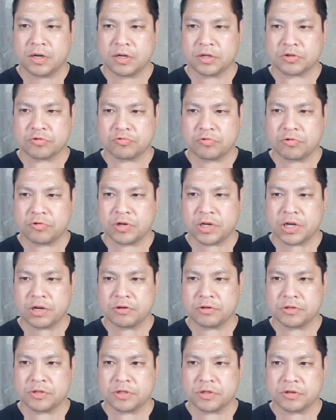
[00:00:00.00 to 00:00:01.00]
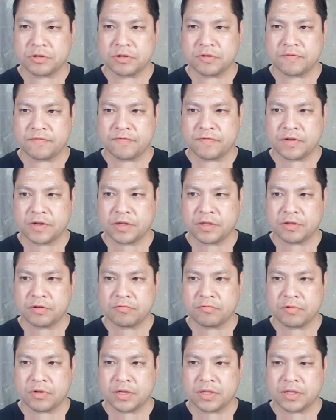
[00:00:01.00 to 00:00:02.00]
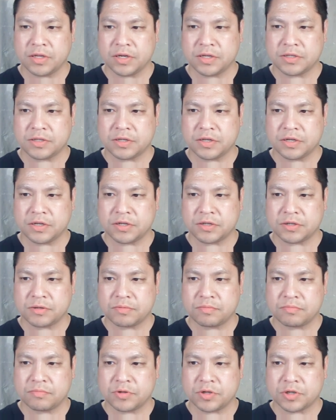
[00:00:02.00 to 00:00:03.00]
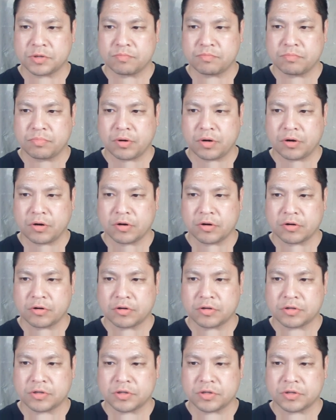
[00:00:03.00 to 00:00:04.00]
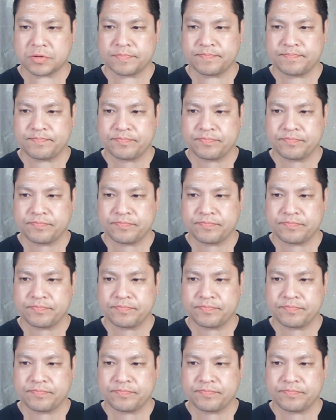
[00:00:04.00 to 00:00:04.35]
Scroll down until you find the one that says just parks.